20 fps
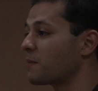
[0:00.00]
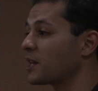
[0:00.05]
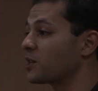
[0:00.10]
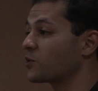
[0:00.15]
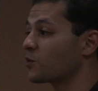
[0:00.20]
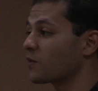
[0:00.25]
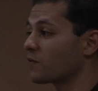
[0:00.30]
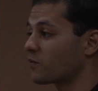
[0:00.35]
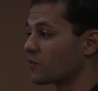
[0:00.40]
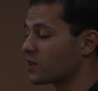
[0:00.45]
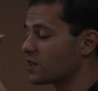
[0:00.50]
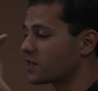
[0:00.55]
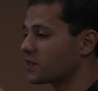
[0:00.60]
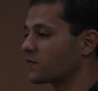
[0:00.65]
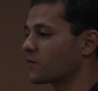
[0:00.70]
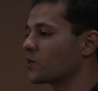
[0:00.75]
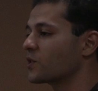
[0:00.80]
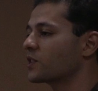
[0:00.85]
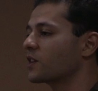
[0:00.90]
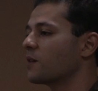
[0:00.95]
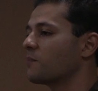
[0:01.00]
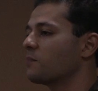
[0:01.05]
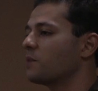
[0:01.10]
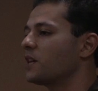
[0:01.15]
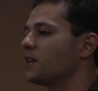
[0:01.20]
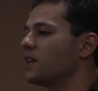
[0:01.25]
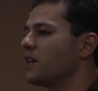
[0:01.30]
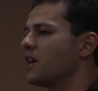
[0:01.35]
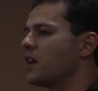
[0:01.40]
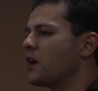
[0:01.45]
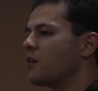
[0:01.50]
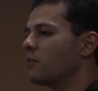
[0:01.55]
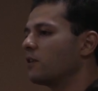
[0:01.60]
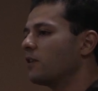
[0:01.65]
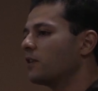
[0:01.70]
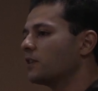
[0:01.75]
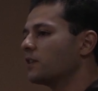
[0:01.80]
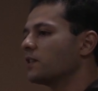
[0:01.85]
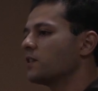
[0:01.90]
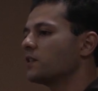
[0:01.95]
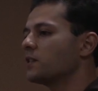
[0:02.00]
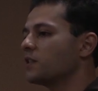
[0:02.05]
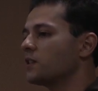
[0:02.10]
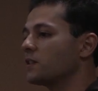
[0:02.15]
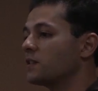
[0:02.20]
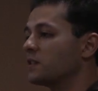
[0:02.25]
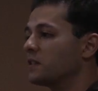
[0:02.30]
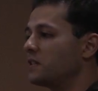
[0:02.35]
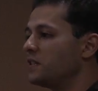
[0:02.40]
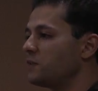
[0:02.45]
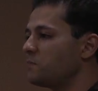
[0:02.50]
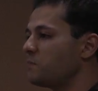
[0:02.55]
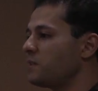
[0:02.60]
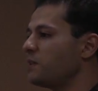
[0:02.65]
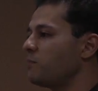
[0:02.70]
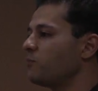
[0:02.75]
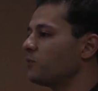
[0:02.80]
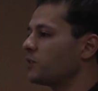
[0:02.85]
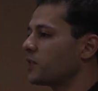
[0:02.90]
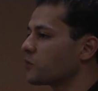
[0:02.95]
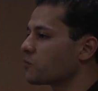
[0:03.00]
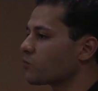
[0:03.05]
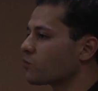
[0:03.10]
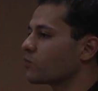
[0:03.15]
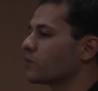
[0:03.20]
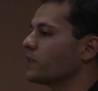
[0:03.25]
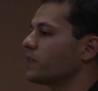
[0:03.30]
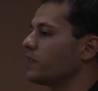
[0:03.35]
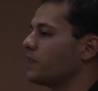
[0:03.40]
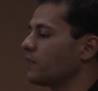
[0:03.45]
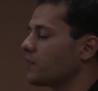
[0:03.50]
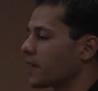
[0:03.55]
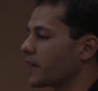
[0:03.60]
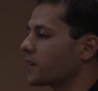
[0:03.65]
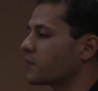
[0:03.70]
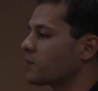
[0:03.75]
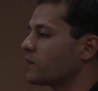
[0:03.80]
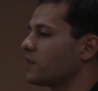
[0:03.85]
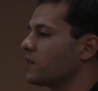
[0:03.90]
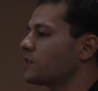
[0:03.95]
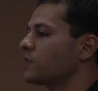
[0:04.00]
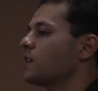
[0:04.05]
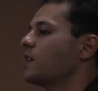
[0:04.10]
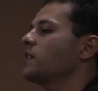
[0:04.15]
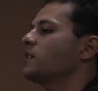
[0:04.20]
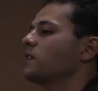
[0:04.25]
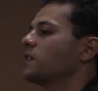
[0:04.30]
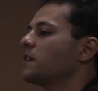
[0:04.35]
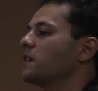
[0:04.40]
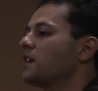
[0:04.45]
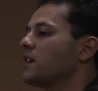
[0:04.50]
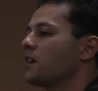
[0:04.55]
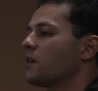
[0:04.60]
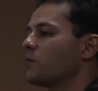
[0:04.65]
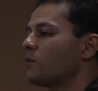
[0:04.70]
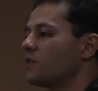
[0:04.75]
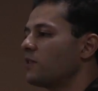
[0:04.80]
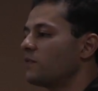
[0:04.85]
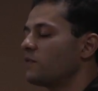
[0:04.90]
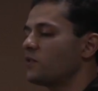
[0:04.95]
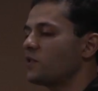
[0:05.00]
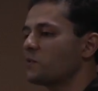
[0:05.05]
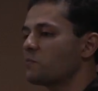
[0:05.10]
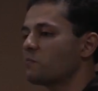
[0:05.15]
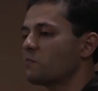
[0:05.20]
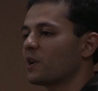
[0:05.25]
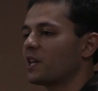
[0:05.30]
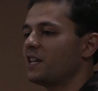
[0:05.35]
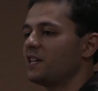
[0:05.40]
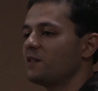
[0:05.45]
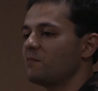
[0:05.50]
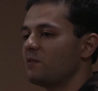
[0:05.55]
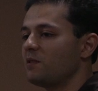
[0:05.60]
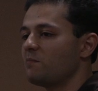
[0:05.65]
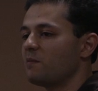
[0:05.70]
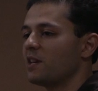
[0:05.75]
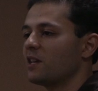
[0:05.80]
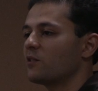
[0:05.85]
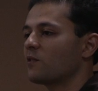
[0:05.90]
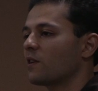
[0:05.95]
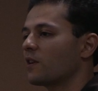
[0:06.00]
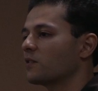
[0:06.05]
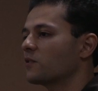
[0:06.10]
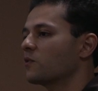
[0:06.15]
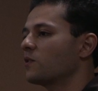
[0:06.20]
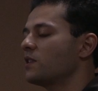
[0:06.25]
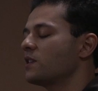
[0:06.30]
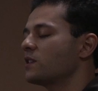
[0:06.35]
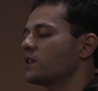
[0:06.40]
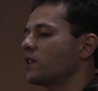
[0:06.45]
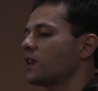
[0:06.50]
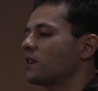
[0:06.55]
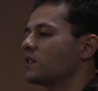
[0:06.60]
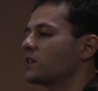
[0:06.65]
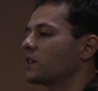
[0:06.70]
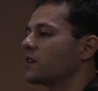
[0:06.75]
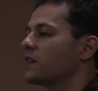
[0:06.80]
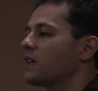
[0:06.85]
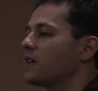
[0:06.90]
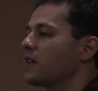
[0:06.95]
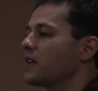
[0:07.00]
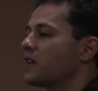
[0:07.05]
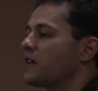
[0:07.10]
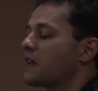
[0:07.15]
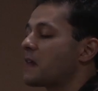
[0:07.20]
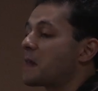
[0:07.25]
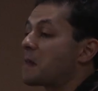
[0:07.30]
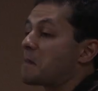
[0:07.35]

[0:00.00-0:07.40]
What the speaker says: mentor for this first company, he looked at it and says, these people, they really like criticizing. I wonder if there's money to be made around criticizing. Right?